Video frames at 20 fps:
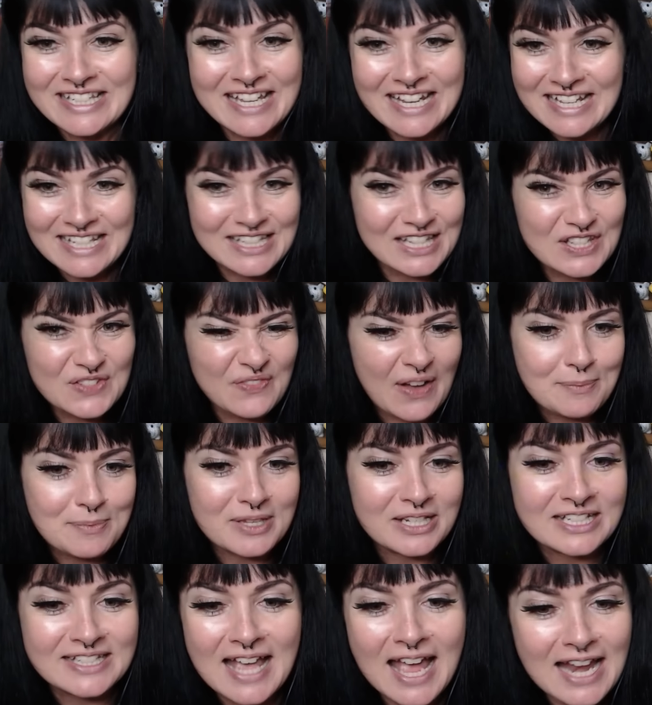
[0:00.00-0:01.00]
It's
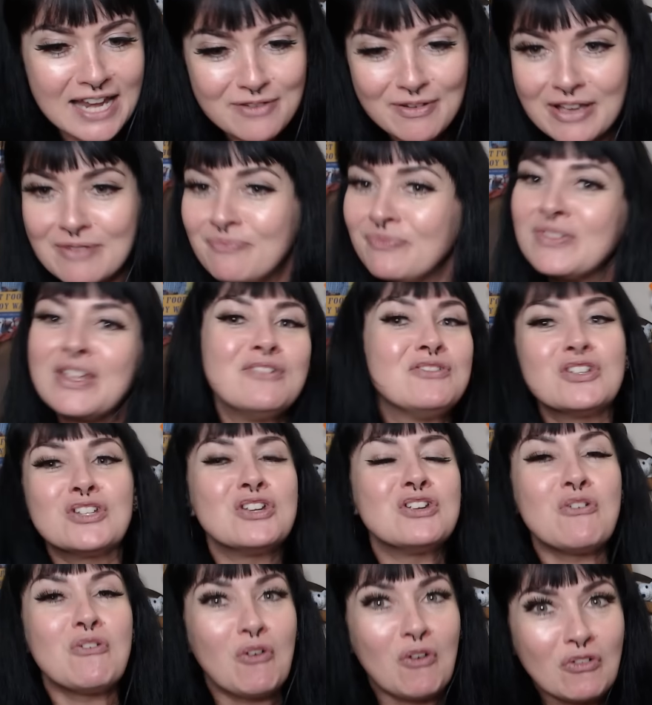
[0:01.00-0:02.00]
fabulous. Anyway, done
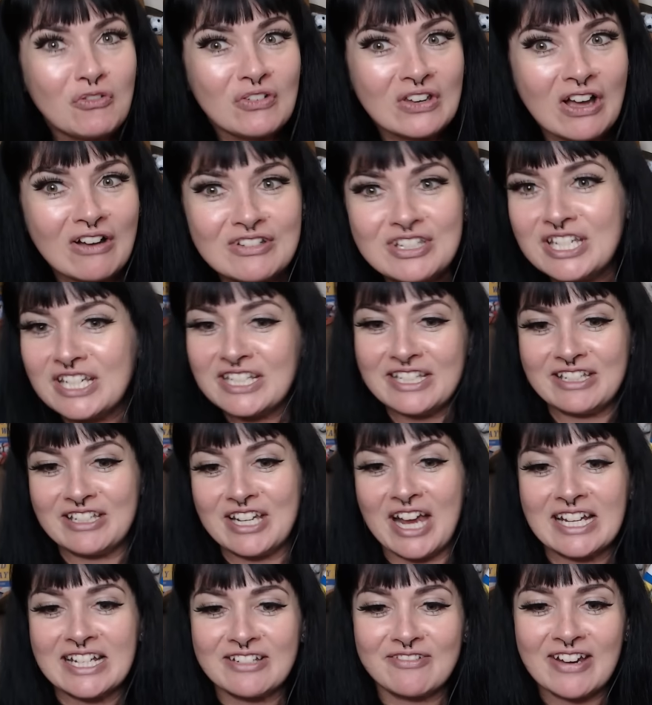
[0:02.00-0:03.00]
an awful lot of
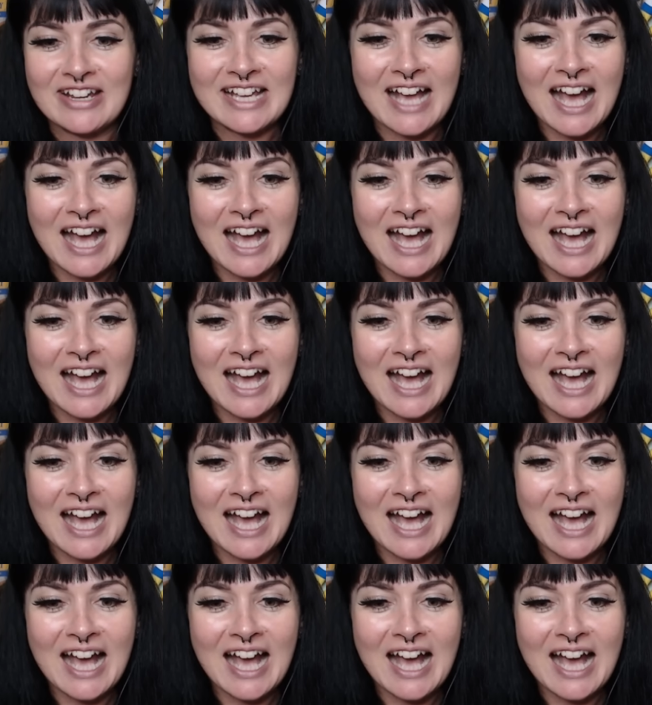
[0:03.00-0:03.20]
chitter-chattering,